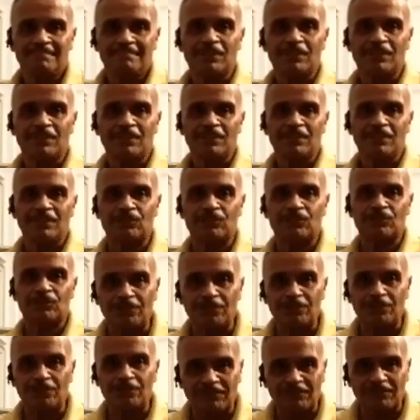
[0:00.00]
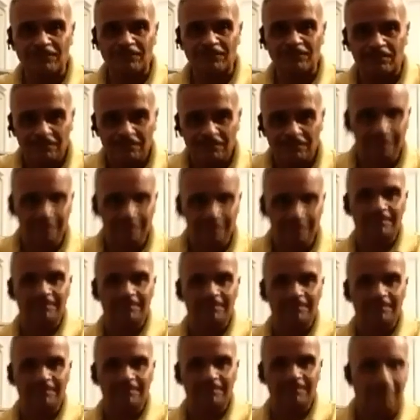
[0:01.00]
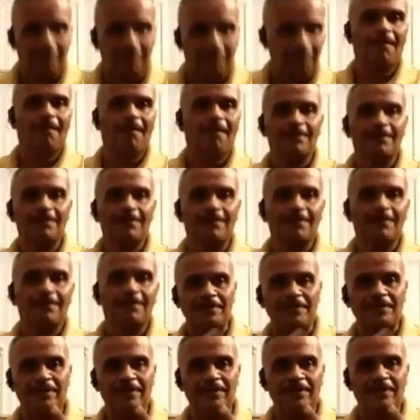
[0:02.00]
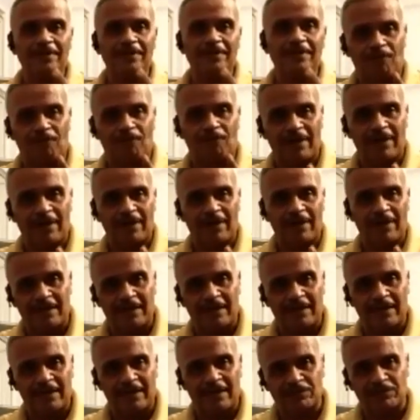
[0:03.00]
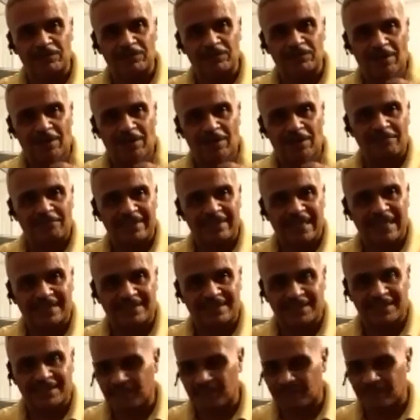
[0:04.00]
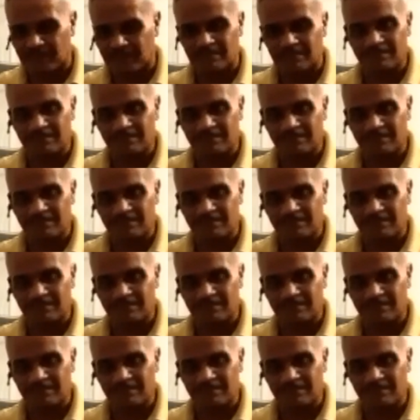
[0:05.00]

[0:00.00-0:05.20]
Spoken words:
So you don't have to go. So now you're hitting the 4 and, which you're covering that section.